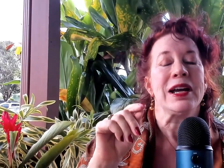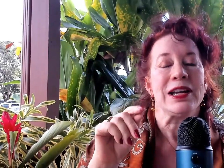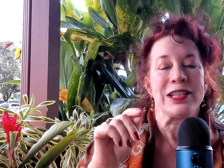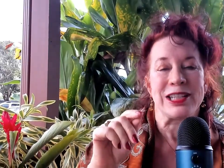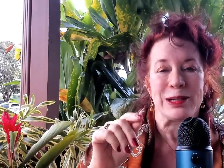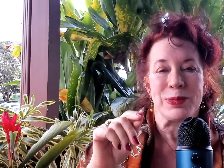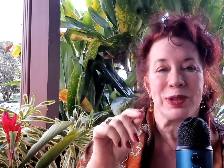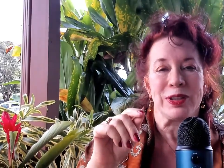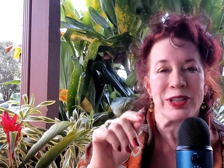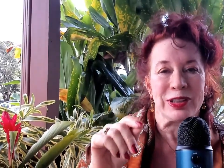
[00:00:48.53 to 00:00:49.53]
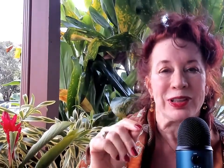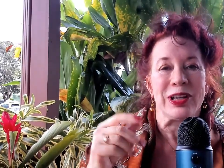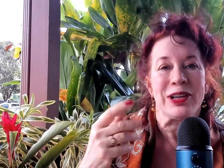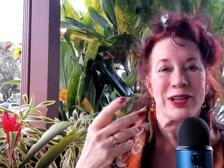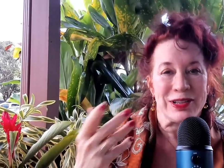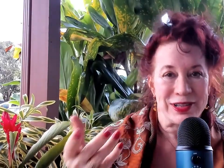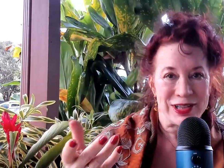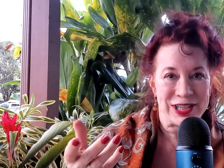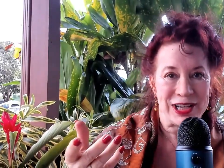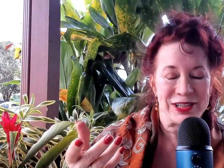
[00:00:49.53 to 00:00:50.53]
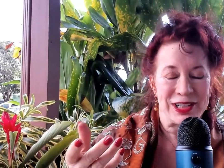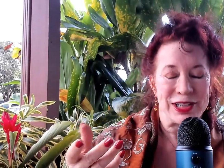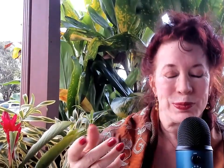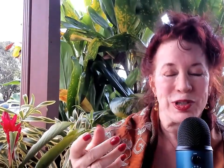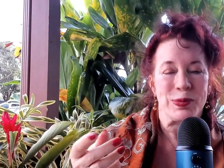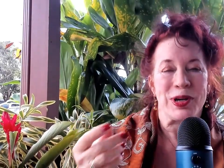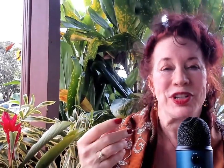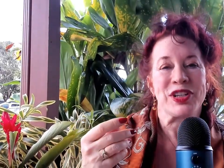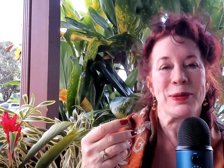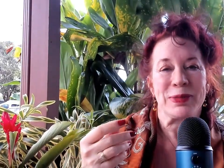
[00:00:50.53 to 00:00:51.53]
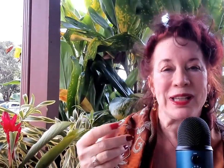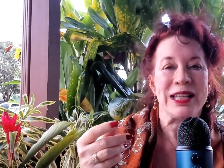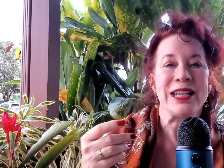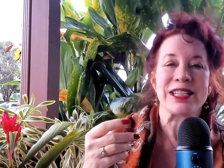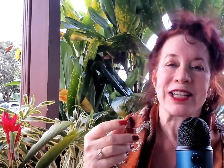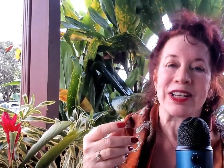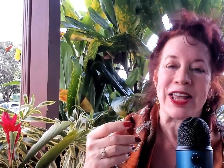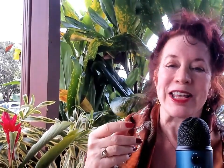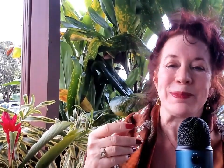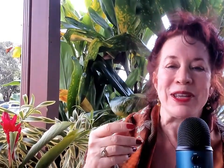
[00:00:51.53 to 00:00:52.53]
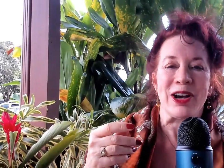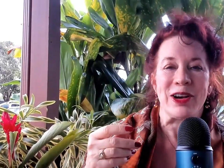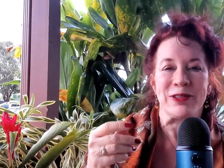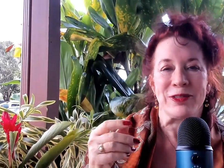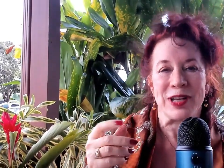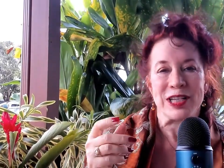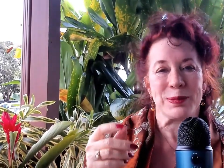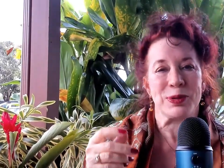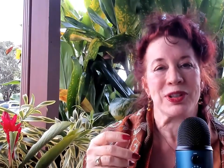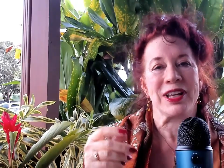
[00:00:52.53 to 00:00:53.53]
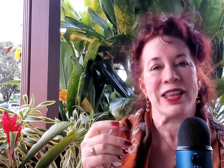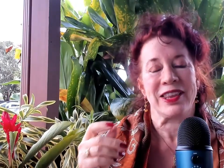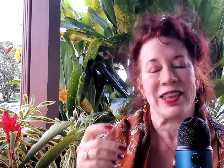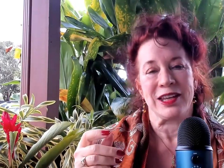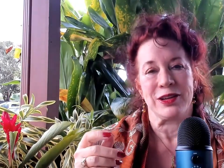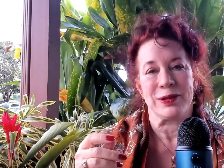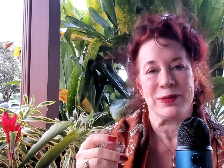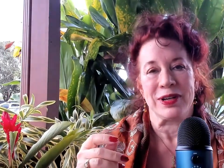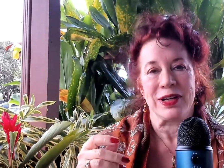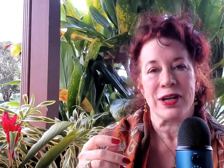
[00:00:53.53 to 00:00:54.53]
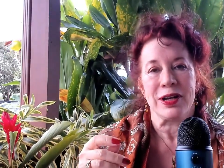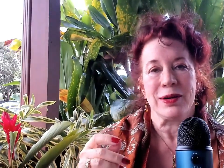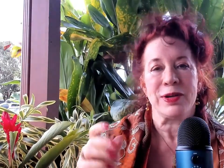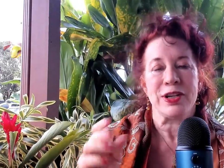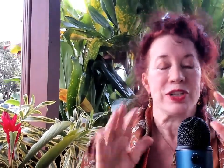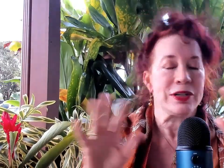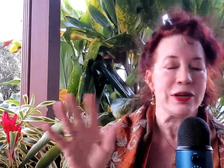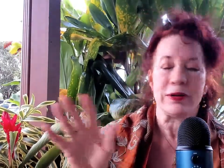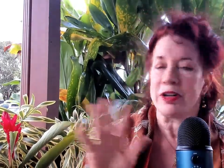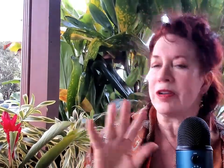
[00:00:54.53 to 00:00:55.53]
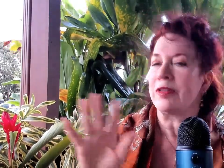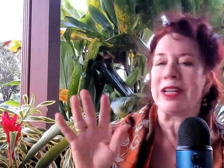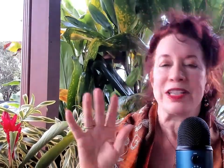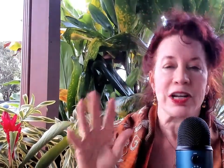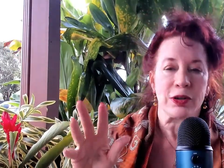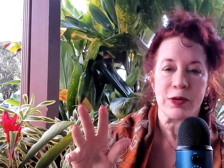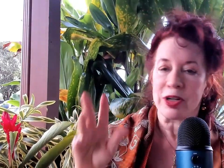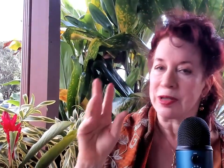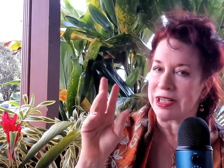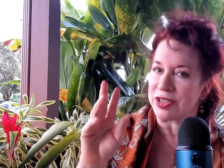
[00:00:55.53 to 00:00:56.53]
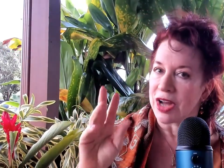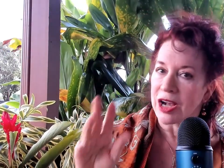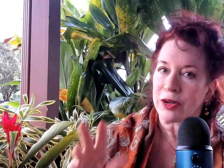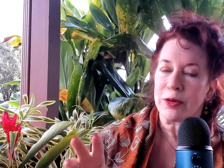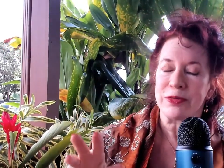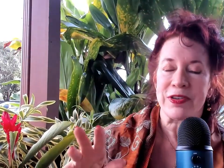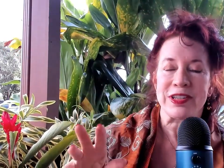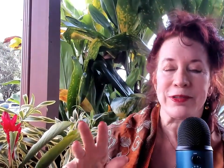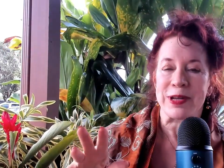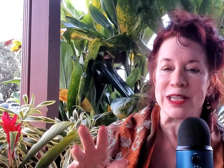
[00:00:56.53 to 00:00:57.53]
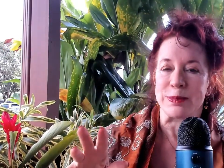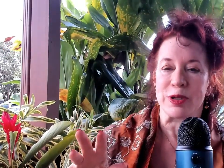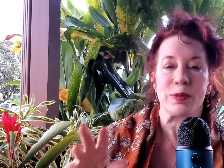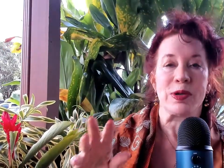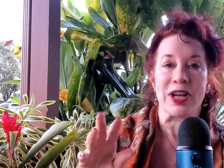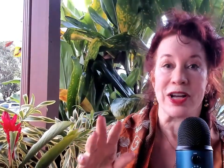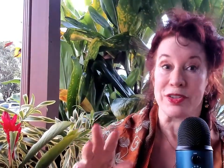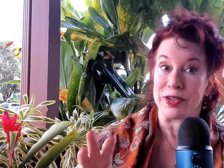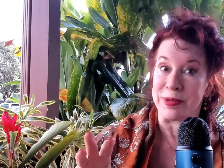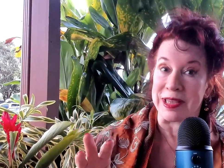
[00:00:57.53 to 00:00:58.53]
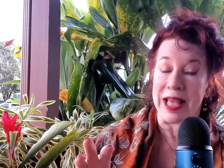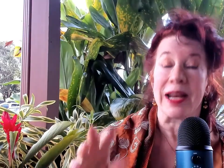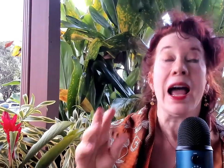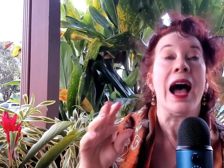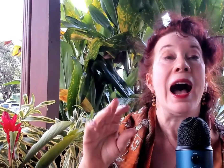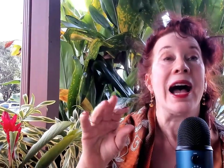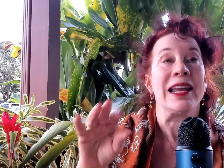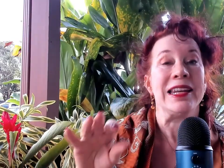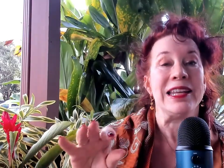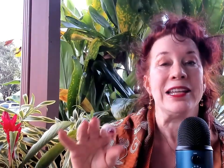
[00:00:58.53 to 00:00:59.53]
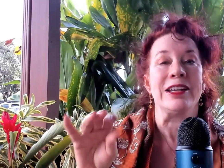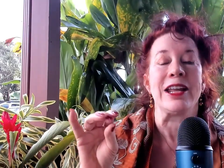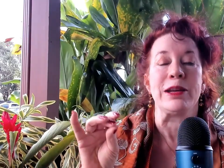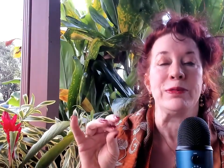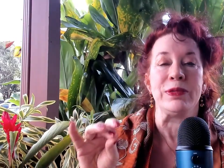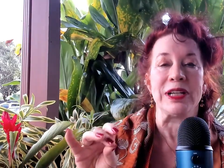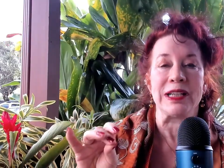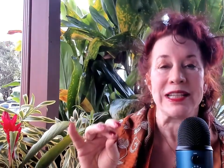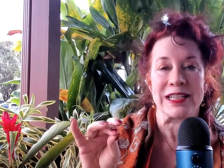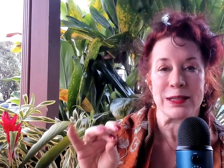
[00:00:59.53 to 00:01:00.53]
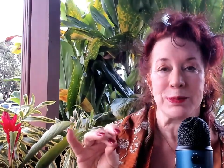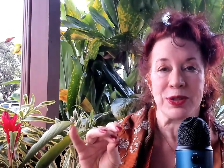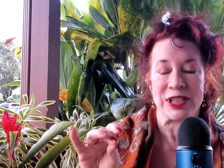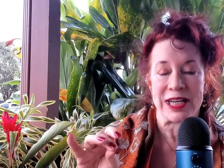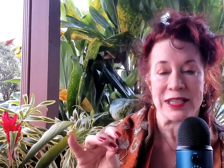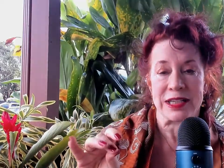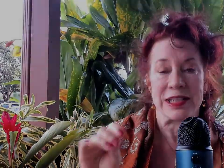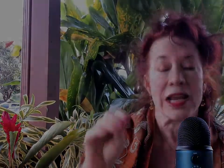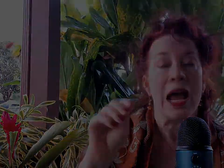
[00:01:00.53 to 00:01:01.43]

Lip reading: a simple little sentence, which was, please like me on Facebook, thank you. Which, no, let's not go there. Let's not go to Facebook. We're not doing that. I needed a really simple sentence.